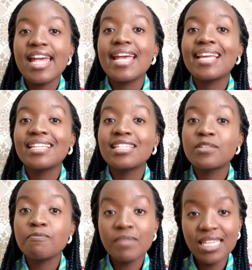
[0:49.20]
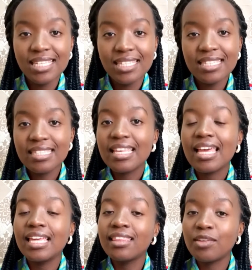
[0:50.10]
And it means
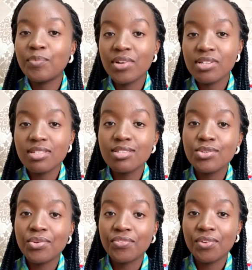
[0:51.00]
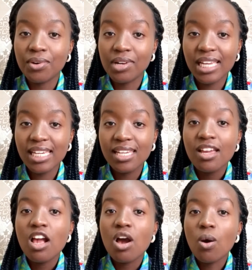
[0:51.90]
in the presence of God
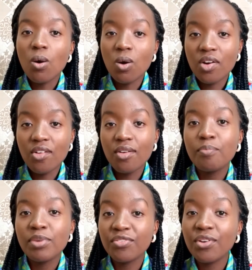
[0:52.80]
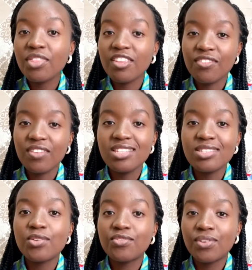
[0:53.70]
or before the face
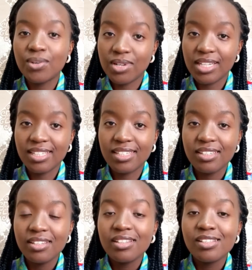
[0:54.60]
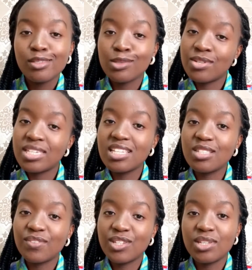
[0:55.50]
of God. So today's
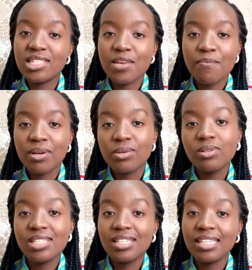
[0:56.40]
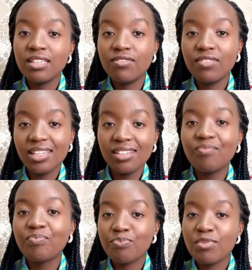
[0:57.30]
video is about living
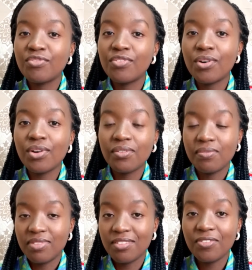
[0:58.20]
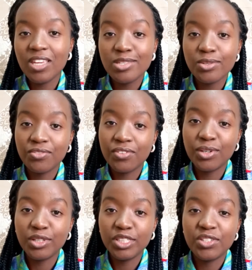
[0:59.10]
before the face of
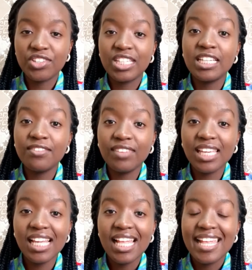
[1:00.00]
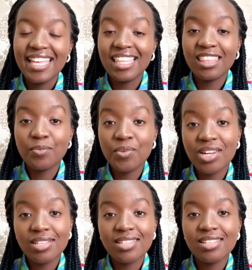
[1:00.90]
God or living in the
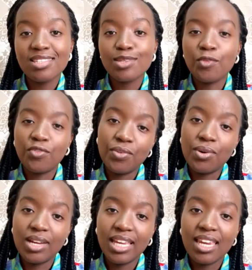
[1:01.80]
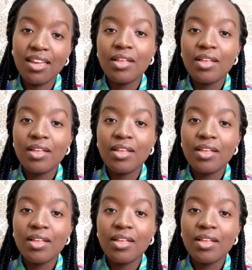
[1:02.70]
presence of God.